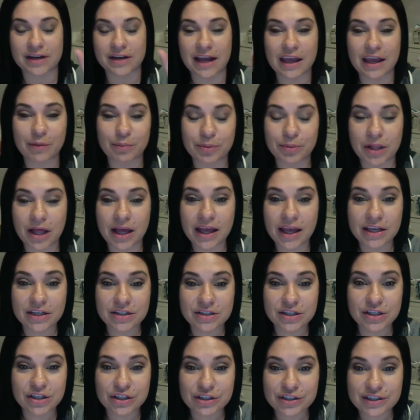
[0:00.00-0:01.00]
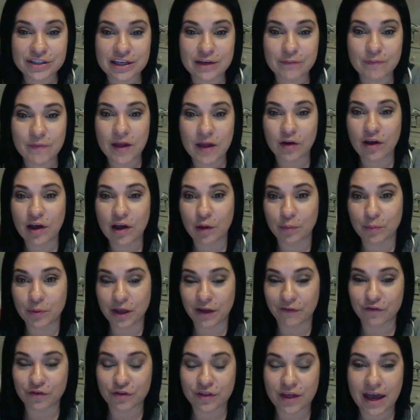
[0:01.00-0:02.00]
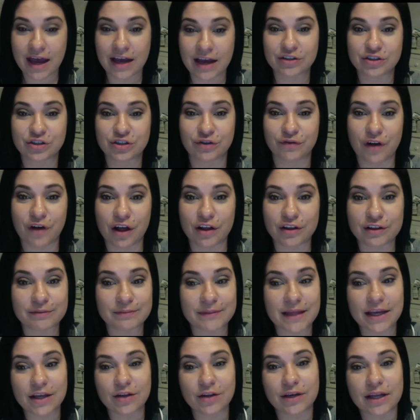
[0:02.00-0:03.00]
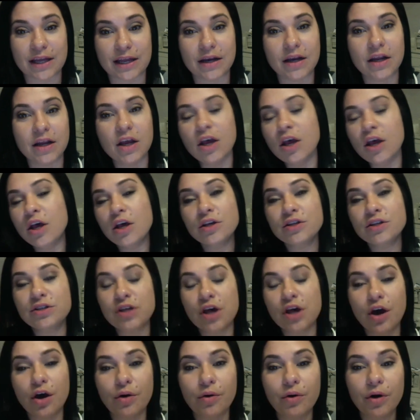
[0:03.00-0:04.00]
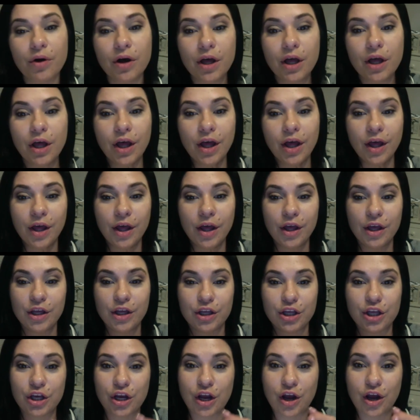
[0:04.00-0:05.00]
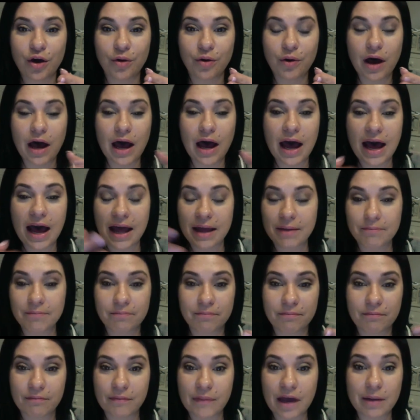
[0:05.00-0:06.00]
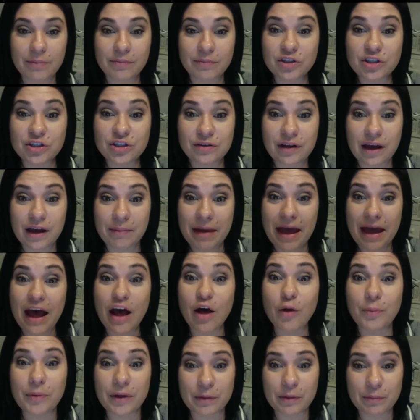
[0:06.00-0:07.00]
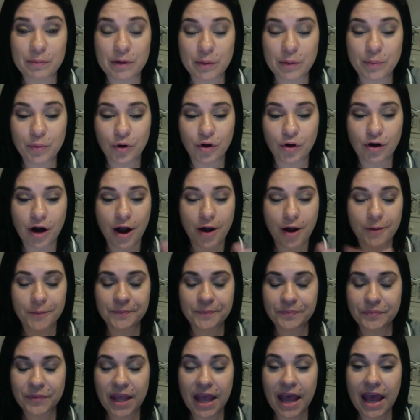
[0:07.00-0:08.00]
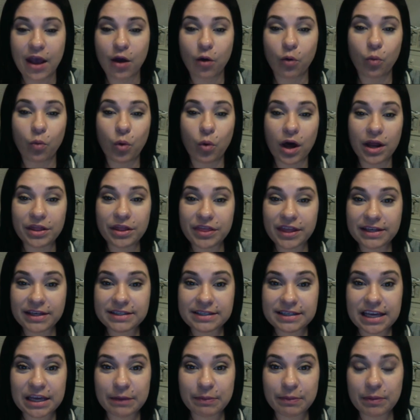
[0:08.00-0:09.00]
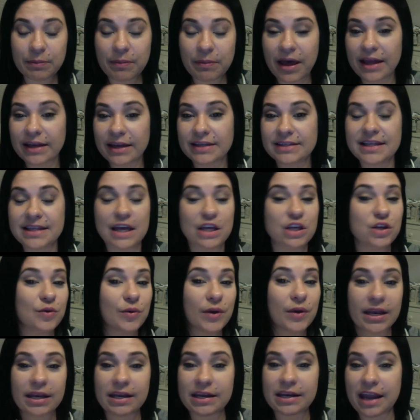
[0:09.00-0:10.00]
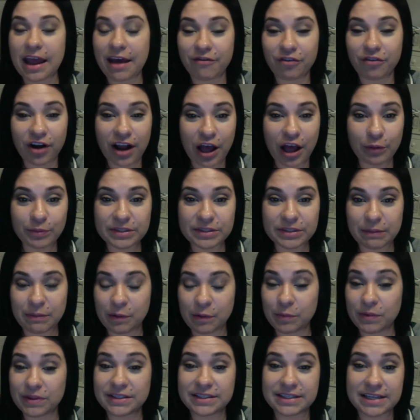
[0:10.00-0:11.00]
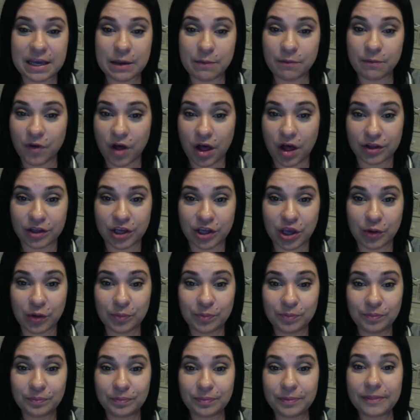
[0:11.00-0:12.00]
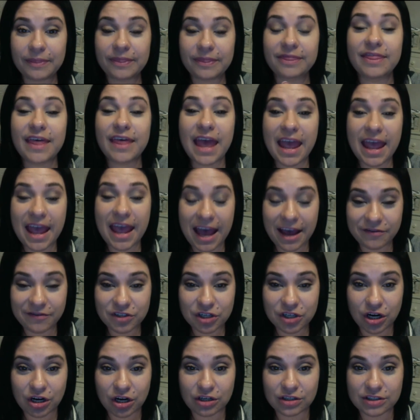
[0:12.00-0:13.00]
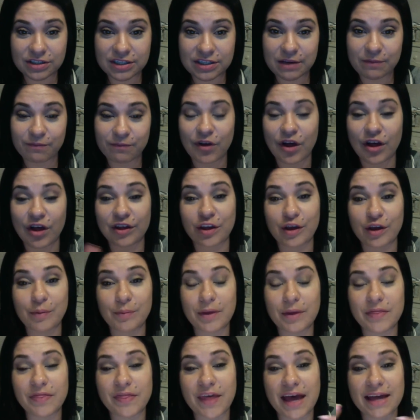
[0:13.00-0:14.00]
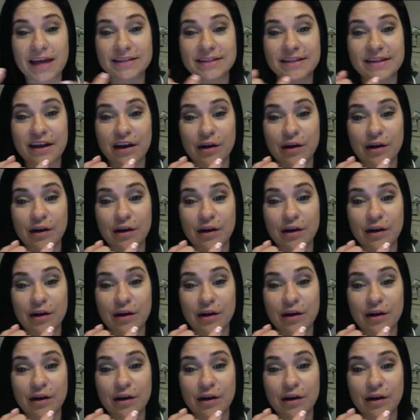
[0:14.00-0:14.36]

I can plug into your team that'll help give you the extra volume that you need. So, you know, I'm helping people grow. Okay, one thing to keep in mind is that you can never help someone with team volume. They have to earn team volume. That's